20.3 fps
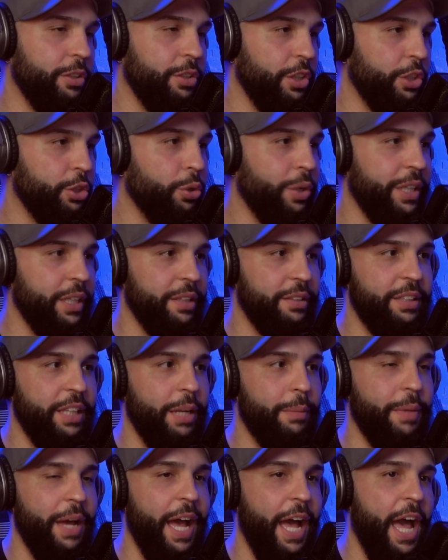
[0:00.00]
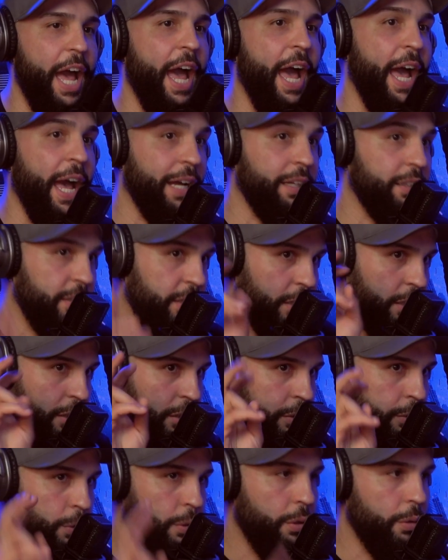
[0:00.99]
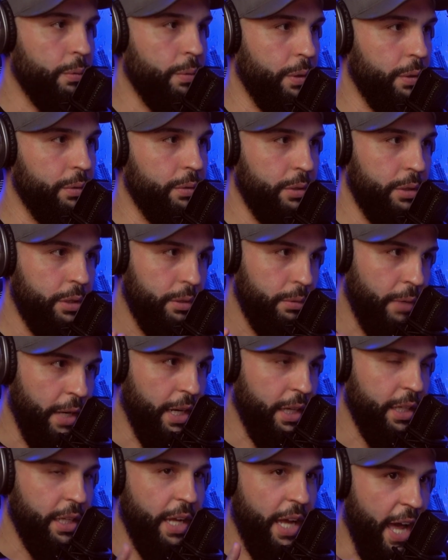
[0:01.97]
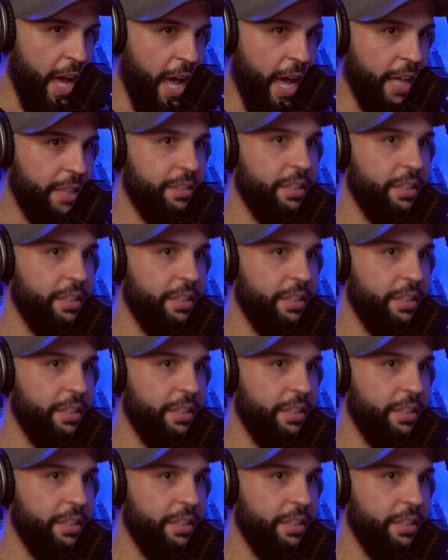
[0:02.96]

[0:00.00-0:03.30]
You're doing the same act, quote unquote. Right? Act.